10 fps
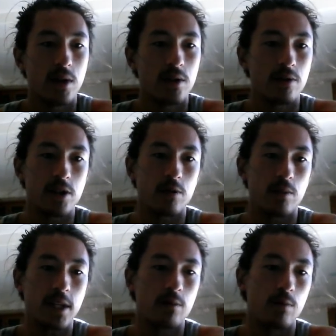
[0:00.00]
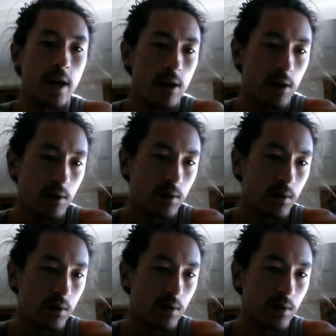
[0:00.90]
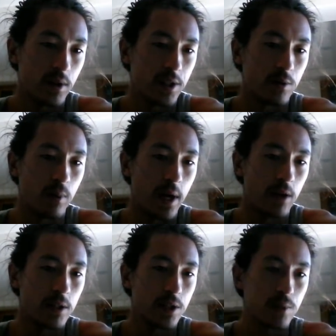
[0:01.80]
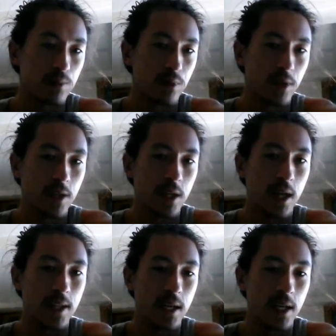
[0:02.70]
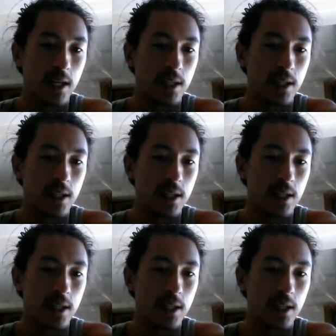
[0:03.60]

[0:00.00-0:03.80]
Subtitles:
There's a green rare. This rare is pretty good, I think.